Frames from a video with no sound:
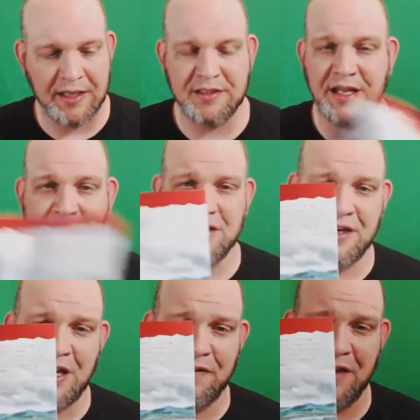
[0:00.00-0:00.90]
guess that's
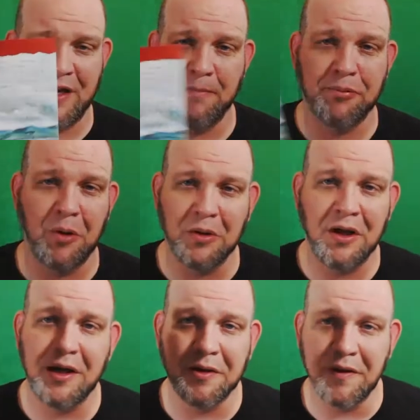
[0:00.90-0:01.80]
kind of like a
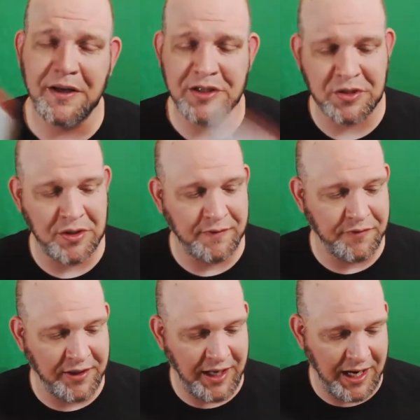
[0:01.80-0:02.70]
prologue or the history
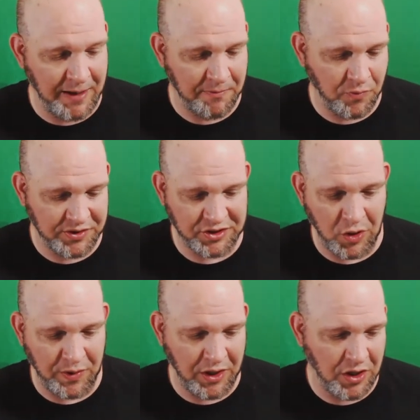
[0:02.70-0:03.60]
of the game, what's
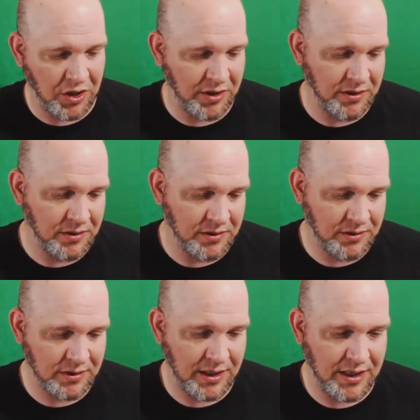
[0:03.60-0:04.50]
going on.
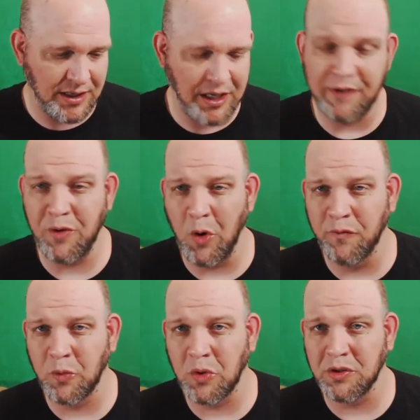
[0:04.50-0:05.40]
Kind of an
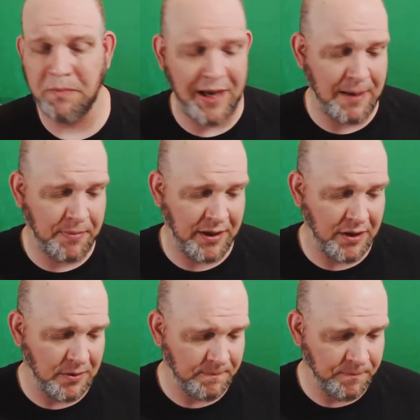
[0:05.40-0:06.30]
overworld map
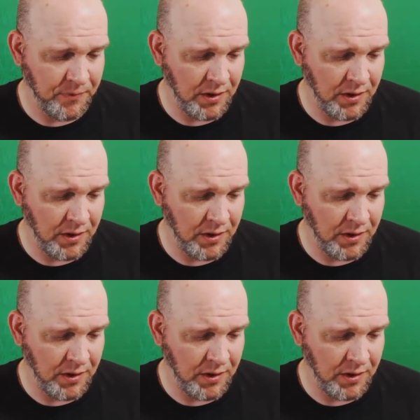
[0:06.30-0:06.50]
here.